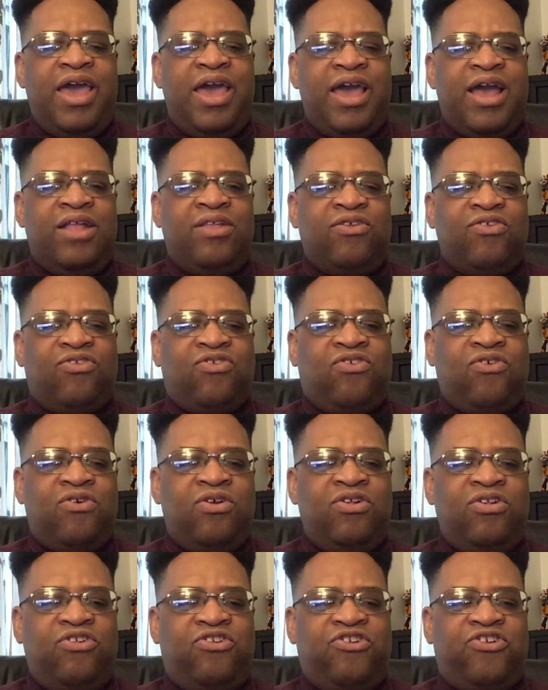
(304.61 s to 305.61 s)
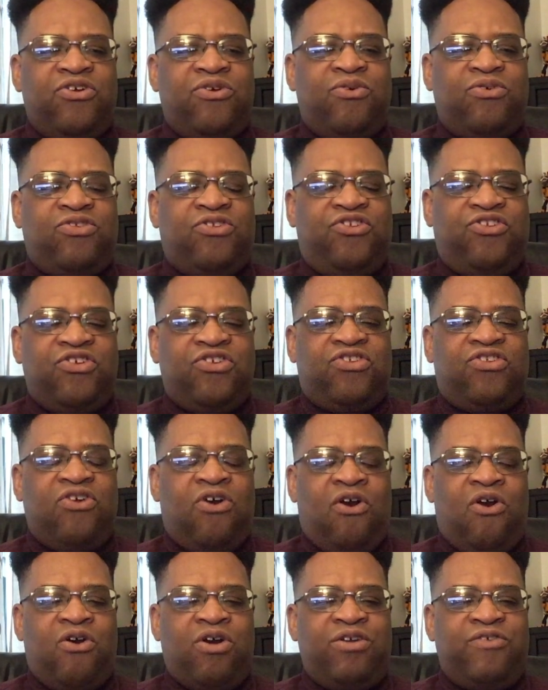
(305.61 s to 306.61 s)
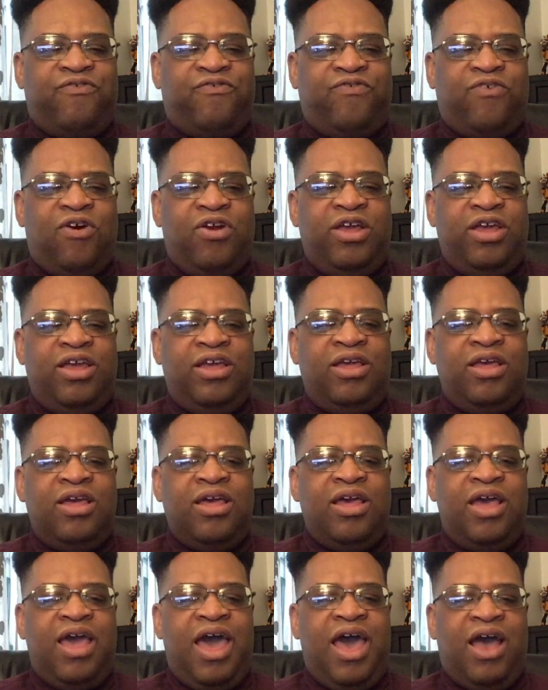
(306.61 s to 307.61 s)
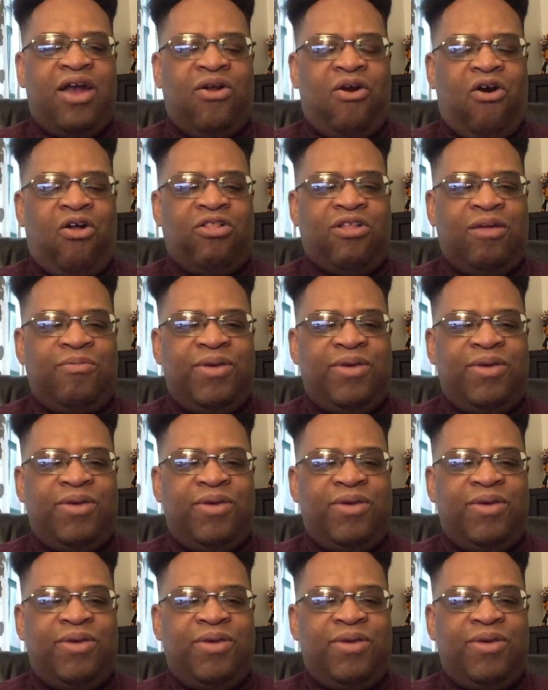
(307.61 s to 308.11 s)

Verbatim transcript: and certain jokes just aren't funny at all.